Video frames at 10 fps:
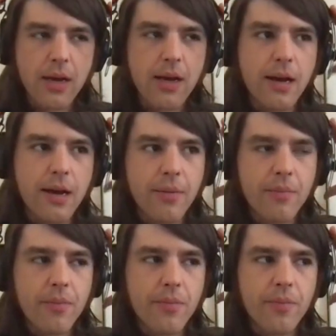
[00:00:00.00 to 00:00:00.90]

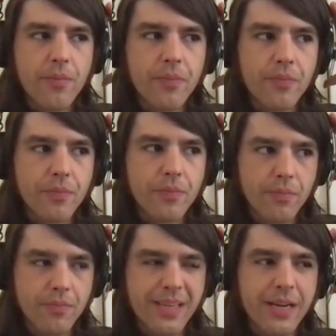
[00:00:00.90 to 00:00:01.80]
um,
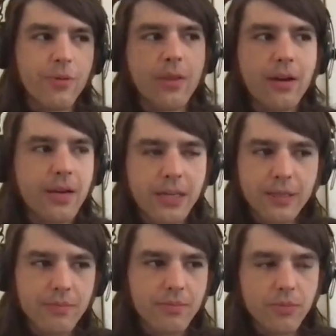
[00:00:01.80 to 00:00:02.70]
without
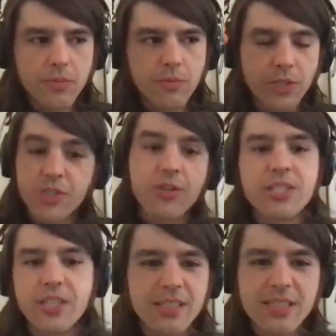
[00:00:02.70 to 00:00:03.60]
any
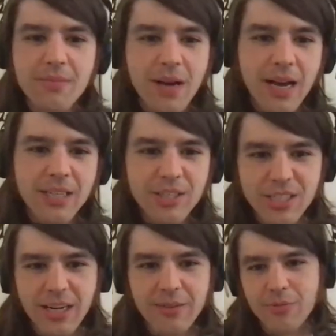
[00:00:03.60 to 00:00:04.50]
restrictions in mind. You
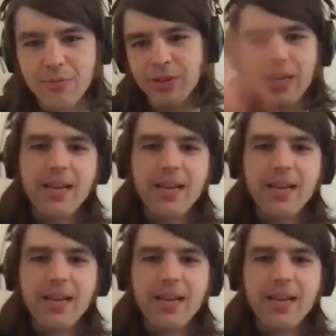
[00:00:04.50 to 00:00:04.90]
just kind of